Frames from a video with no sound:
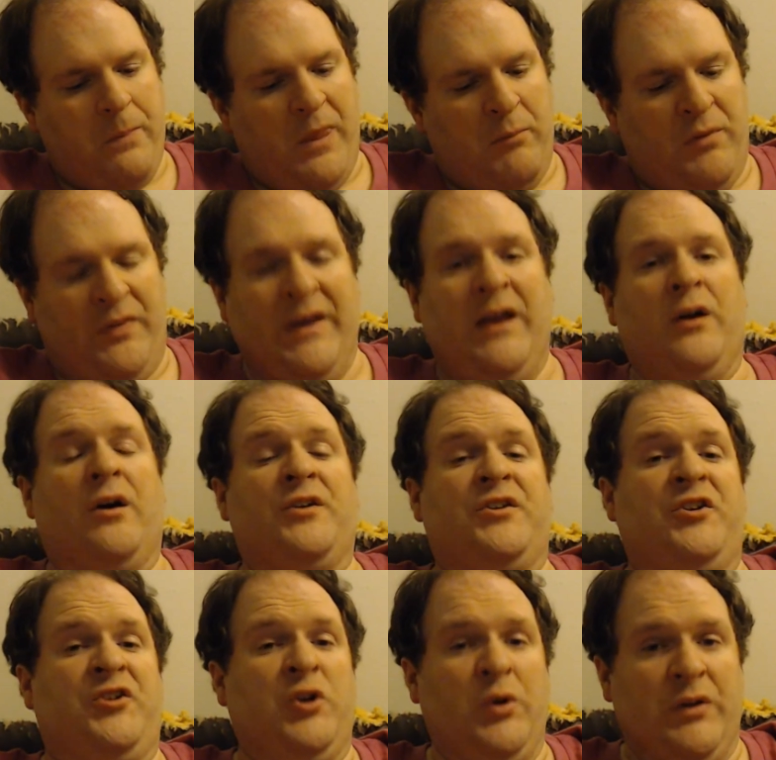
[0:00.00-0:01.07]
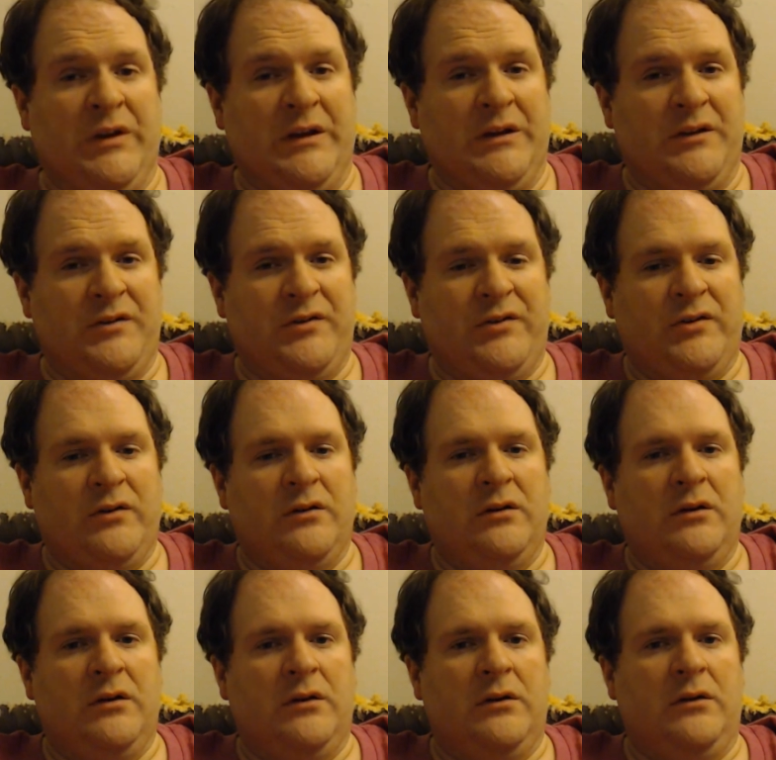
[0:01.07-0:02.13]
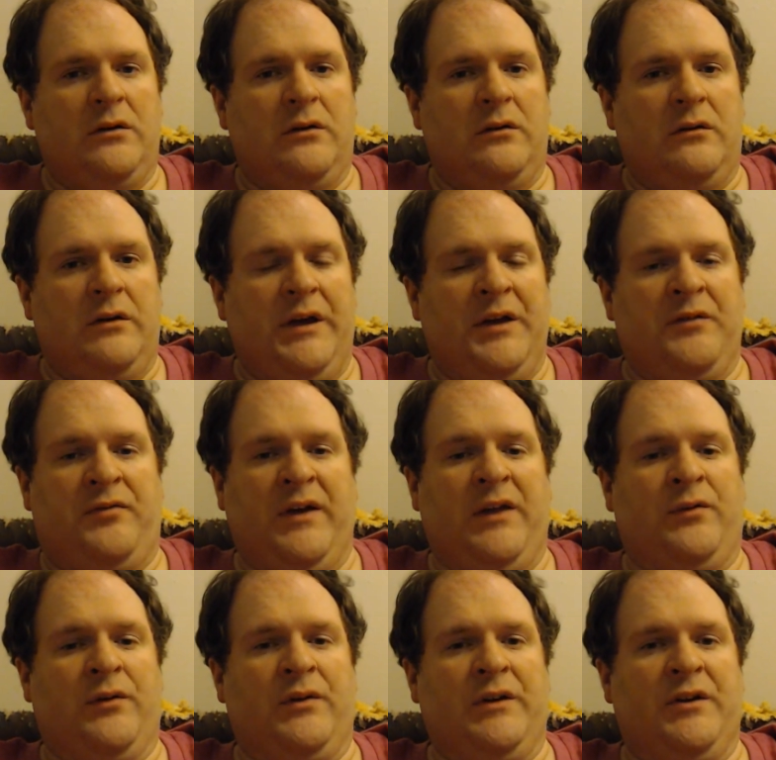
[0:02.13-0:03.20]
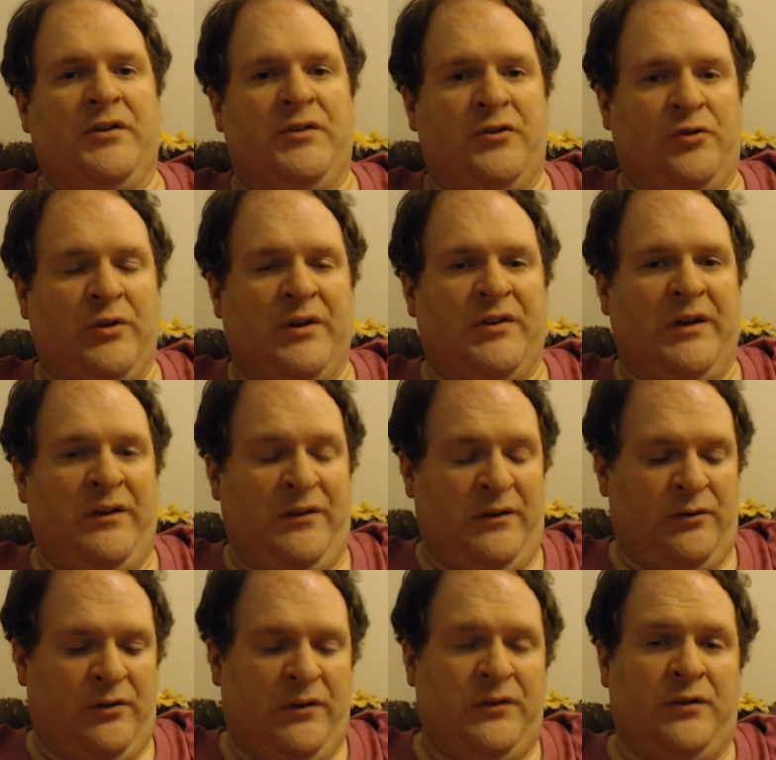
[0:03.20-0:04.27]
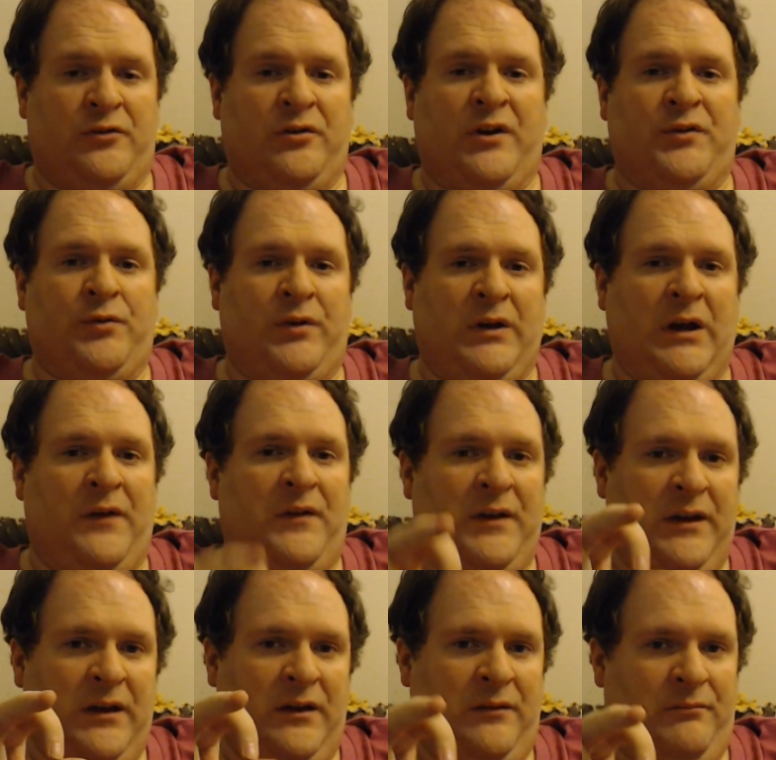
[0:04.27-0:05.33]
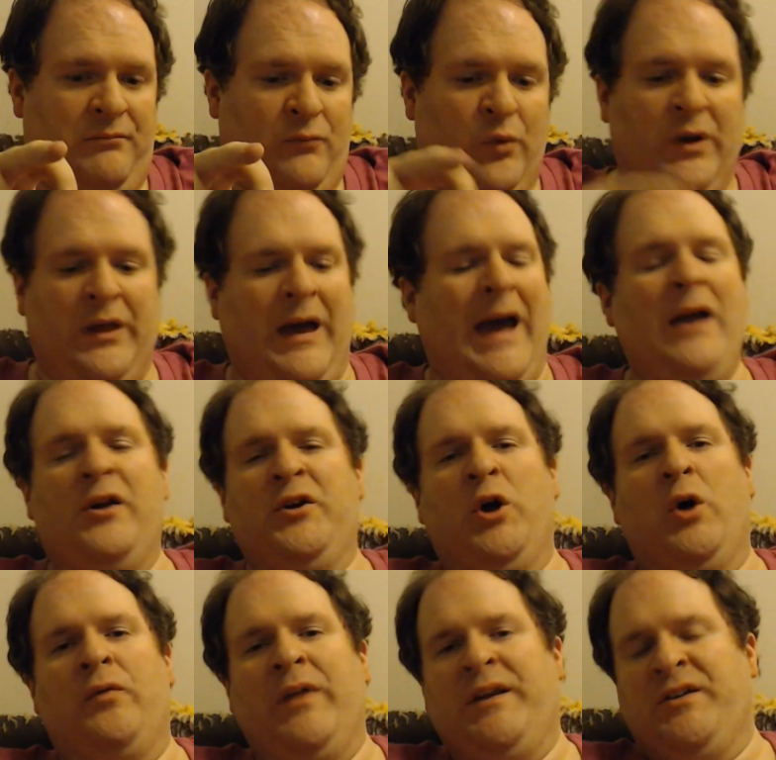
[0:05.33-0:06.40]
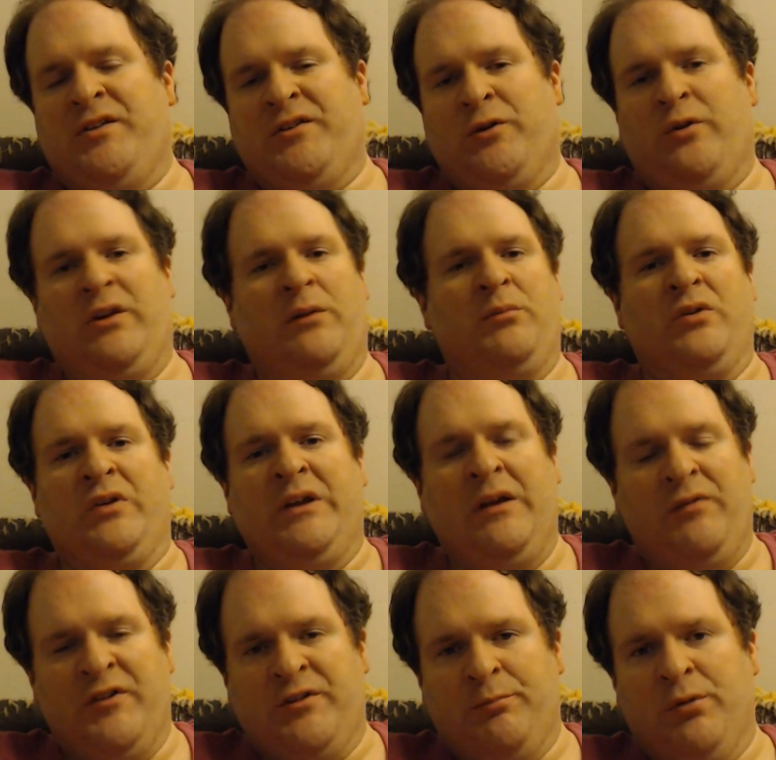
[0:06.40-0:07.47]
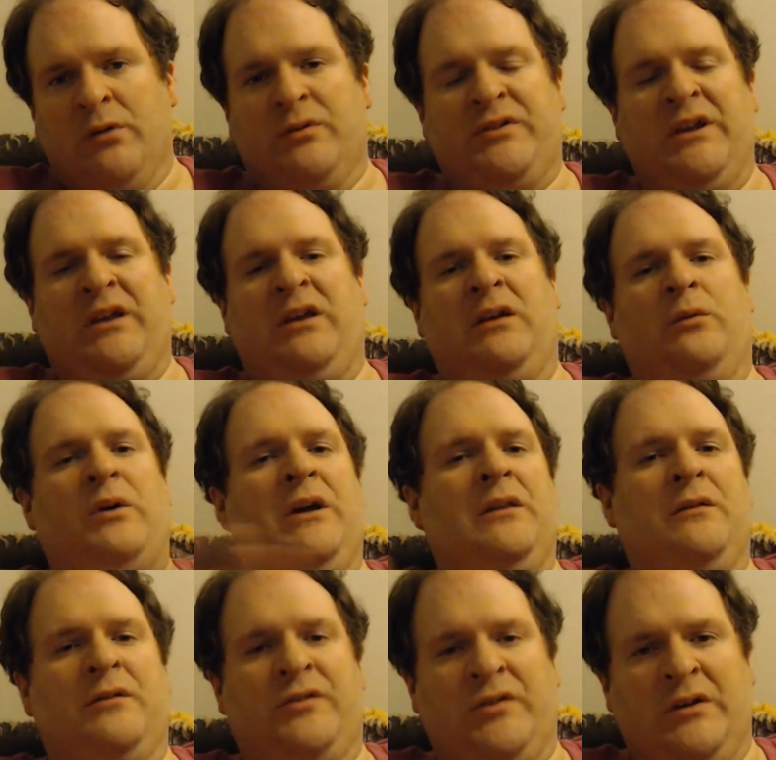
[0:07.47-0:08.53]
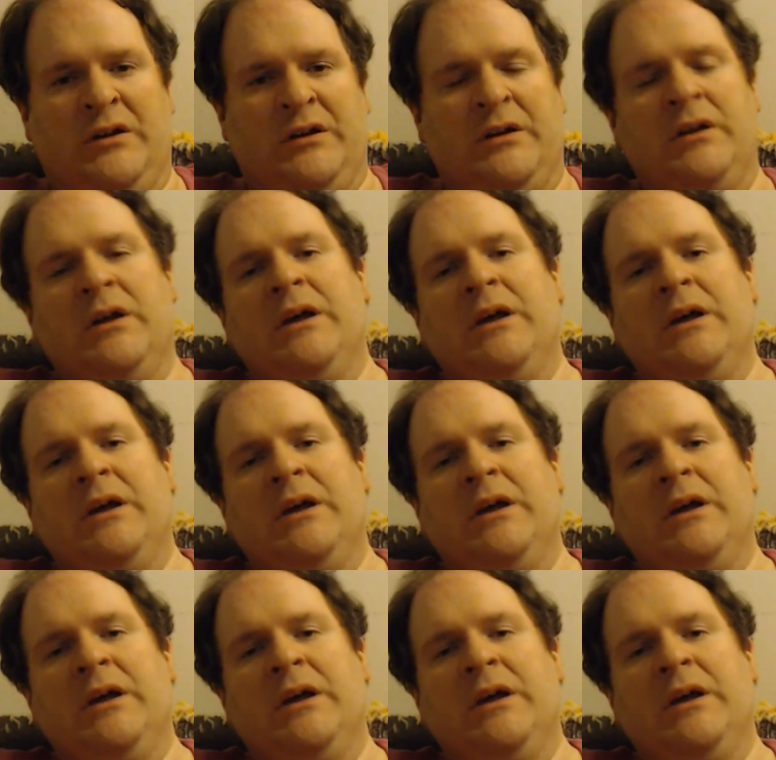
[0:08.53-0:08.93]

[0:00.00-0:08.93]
But they are to do this in faithfulness, to trust in their trust for God, that he... Well, I don't know if they necessarily believe this bull is taking away their sin.